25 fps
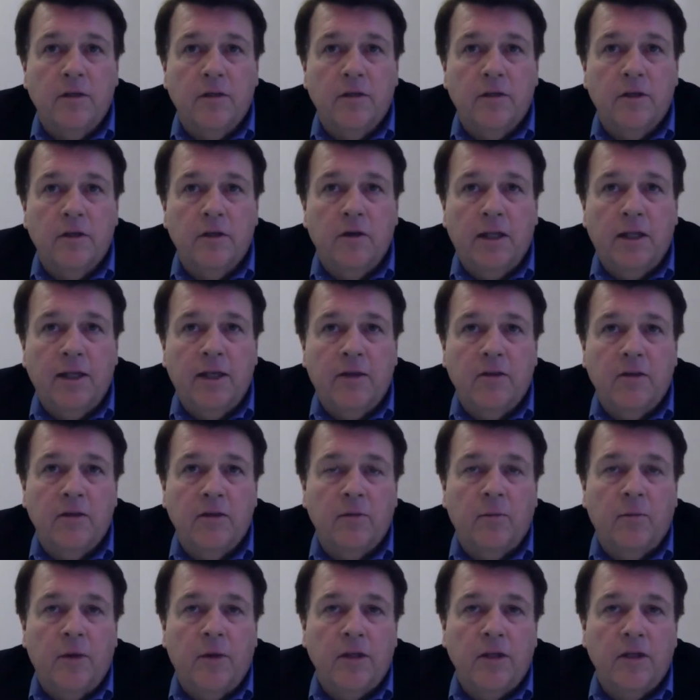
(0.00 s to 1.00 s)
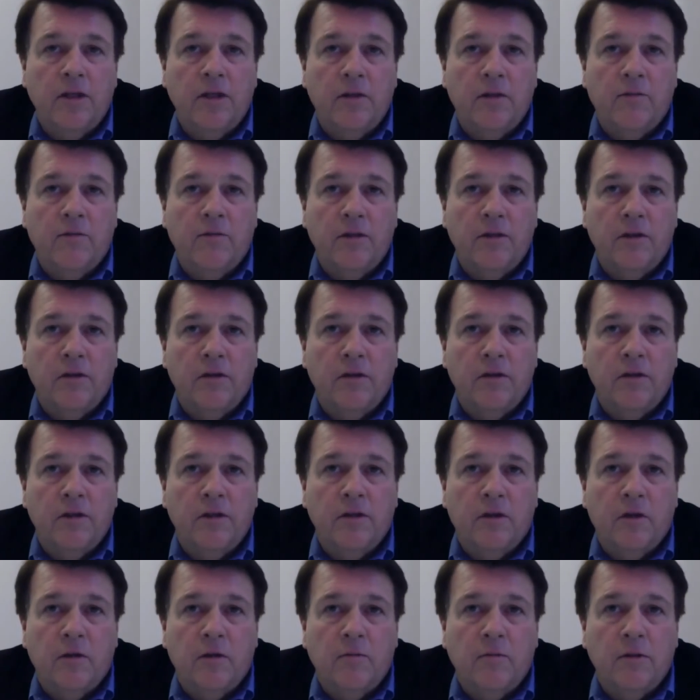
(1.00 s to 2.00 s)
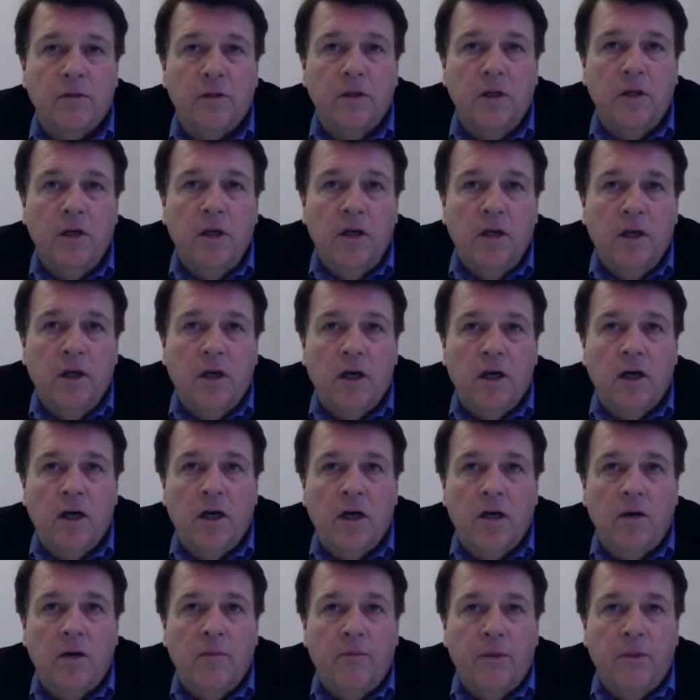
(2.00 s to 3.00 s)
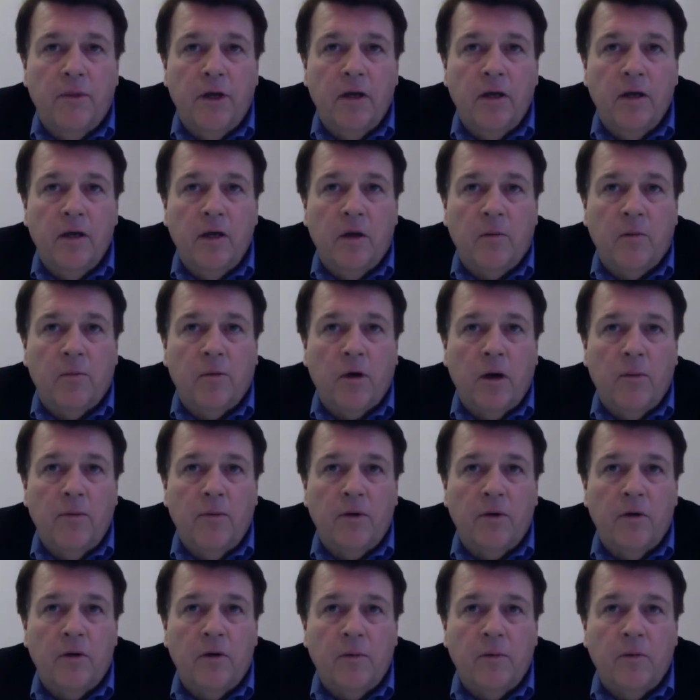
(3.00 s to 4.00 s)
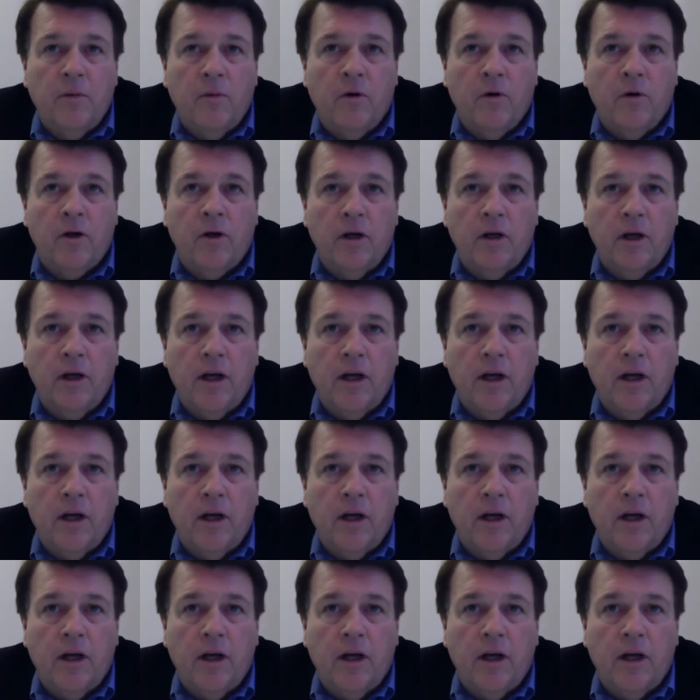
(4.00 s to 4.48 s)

So I think there's a bunch of different search terms that are probably going to be working.